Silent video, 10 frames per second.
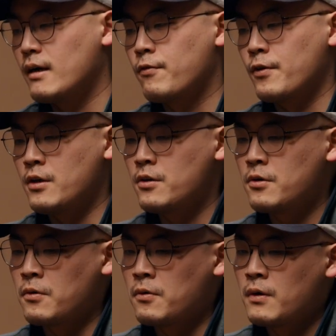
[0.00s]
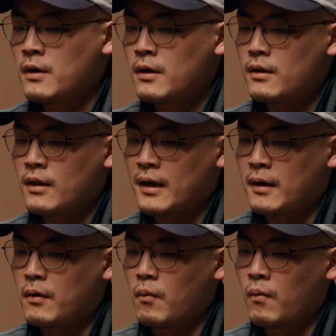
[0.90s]
For you, like,
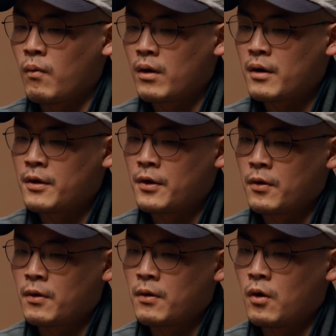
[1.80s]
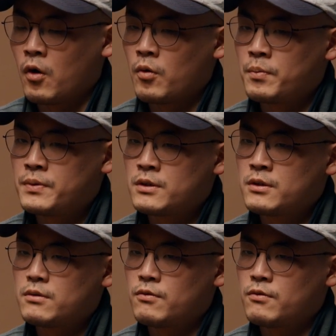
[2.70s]
what are your hopes